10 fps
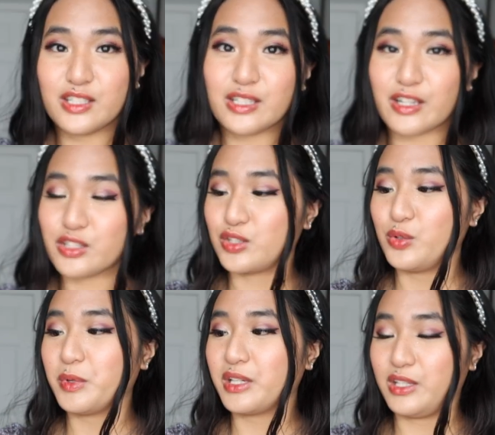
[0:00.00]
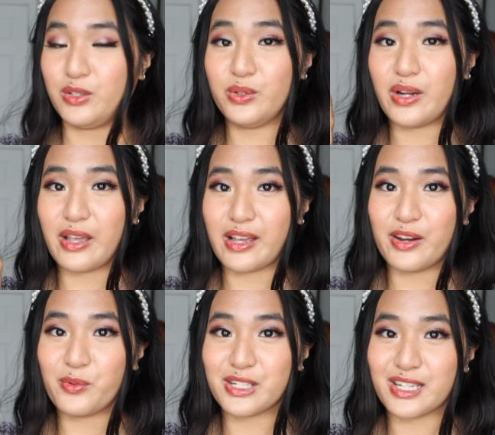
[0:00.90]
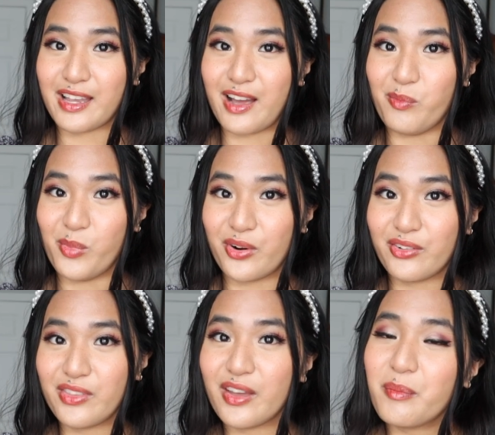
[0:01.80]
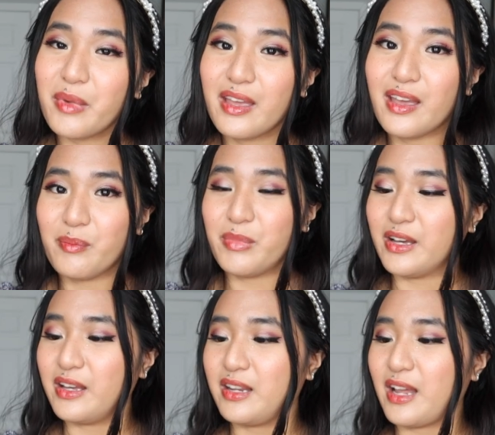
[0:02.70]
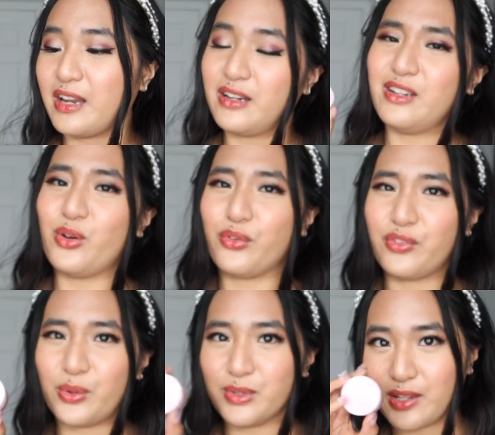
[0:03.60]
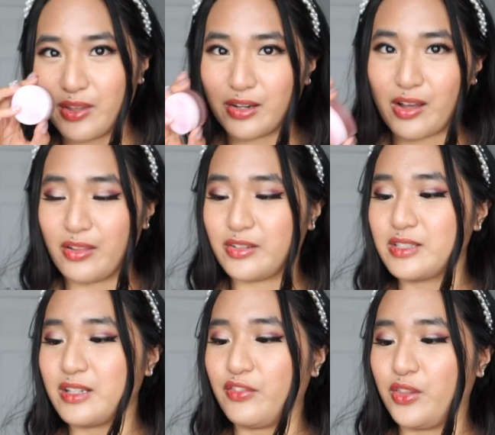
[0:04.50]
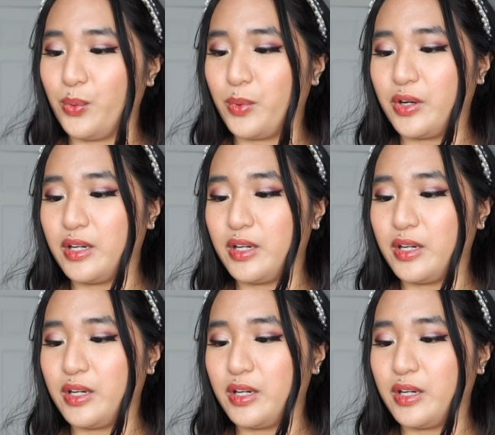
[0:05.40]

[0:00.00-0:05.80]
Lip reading: is like super cute. I kind of wish I got more of them, but I didn't know if there was other colors. If there were